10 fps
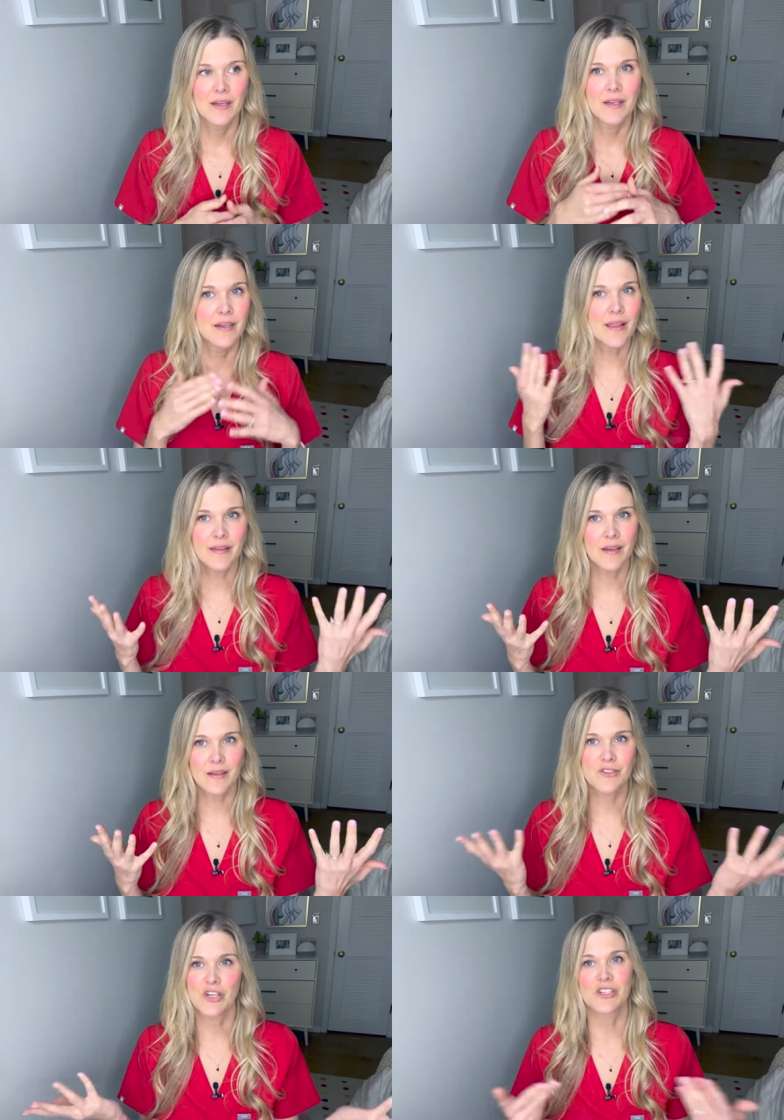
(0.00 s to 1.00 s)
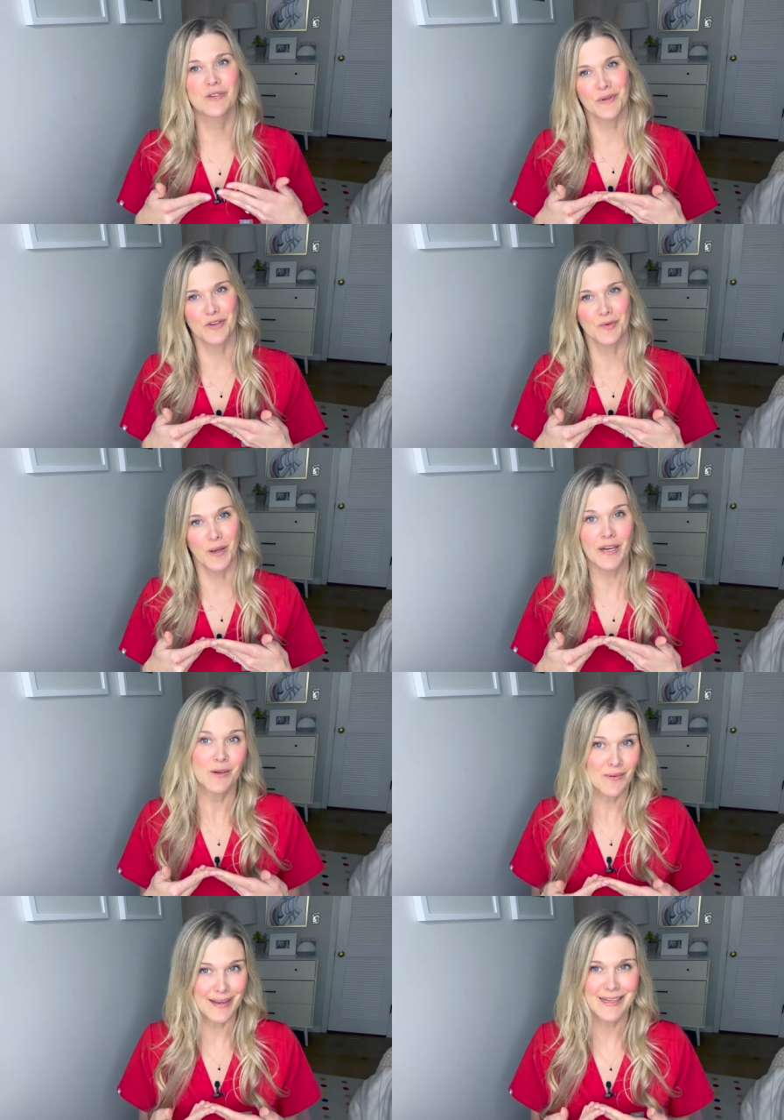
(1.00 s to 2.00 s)
Nothing is changing with your body,
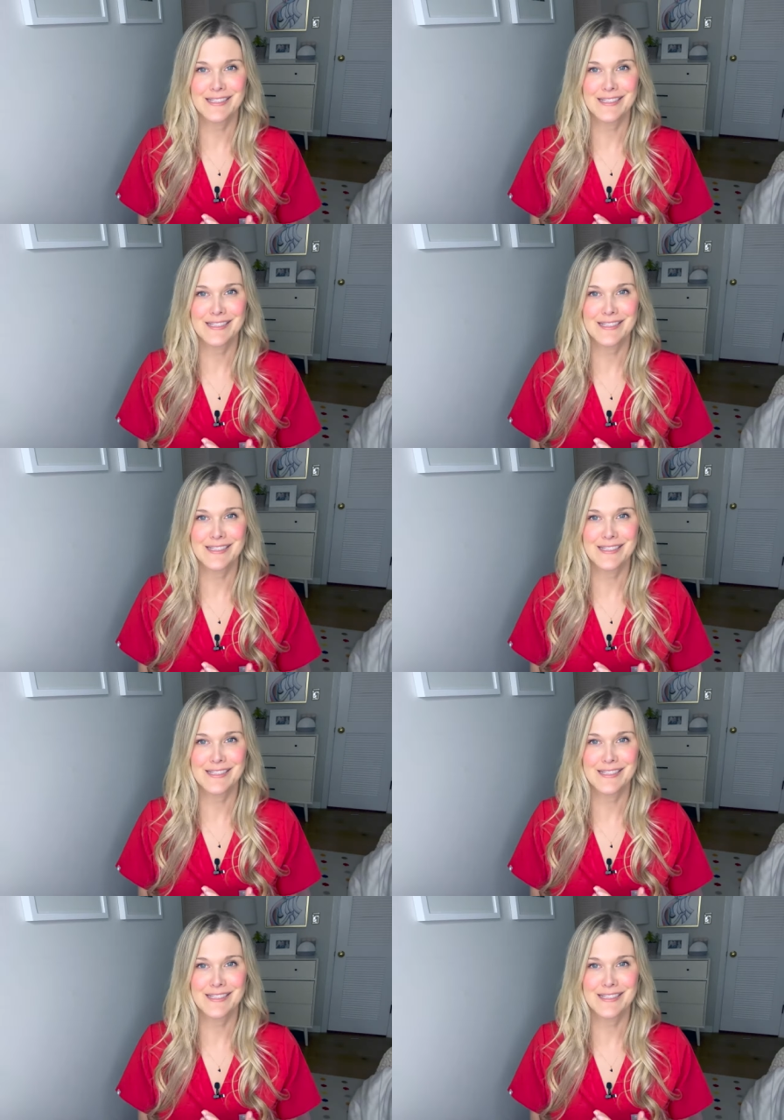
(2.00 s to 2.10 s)
right?